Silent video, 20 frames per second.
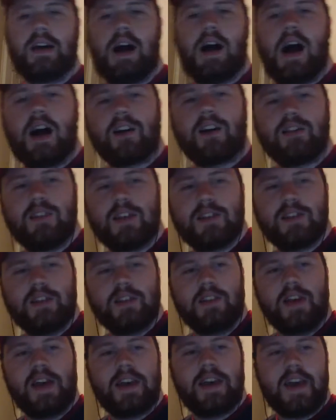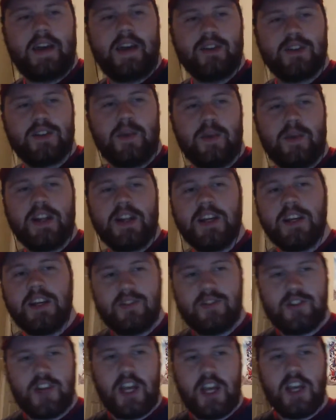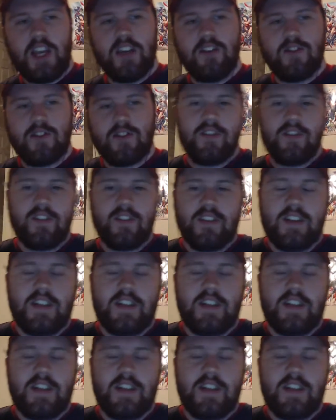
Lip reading: Ock doesn't like how Spidey has changed.